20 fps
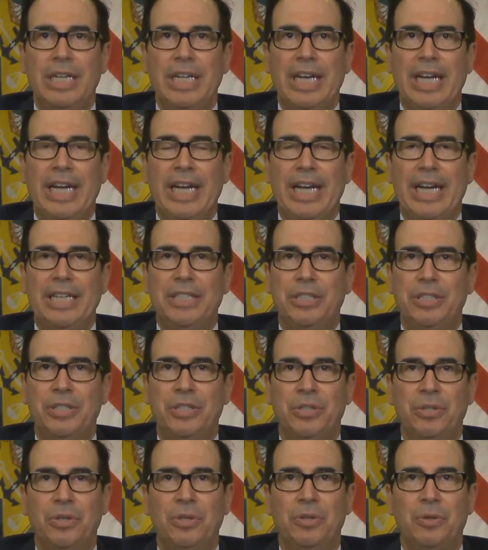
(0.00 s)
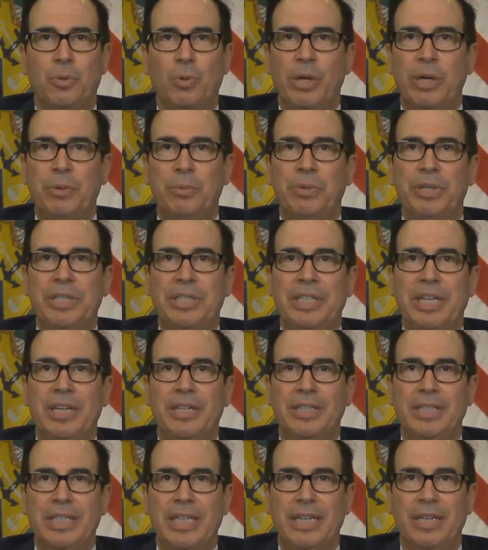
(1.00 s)
And you saw great retail
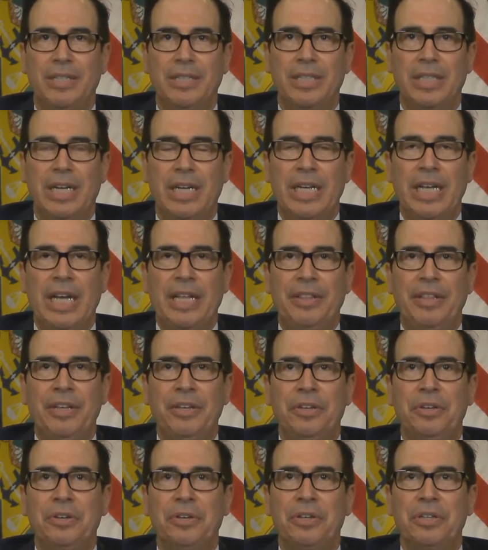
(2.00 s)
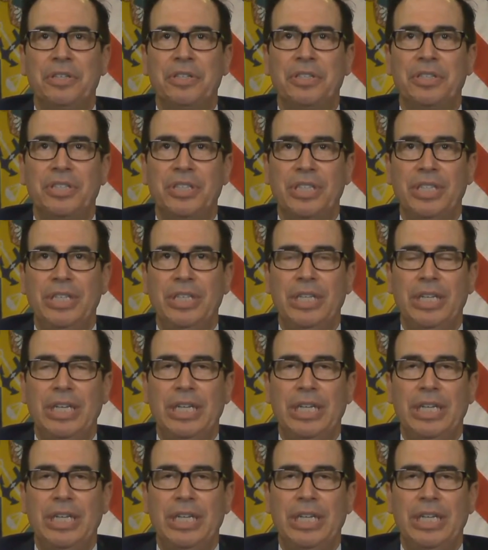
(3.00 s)
sales. I think you're going to see